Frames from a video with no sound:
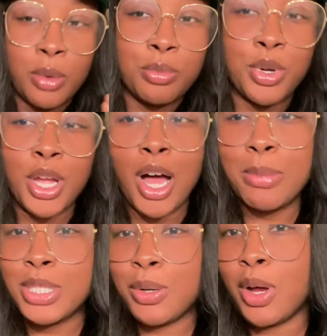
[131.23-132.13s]
Well, y'all,
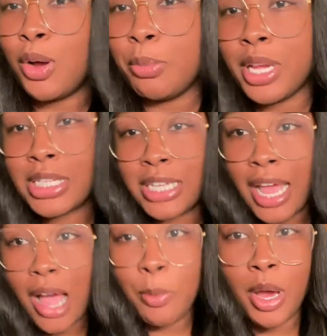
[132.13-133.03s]
I'm still home because
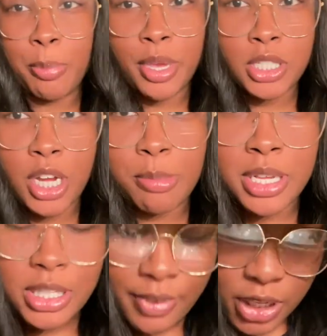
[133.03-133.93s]
now I want a picture of myself.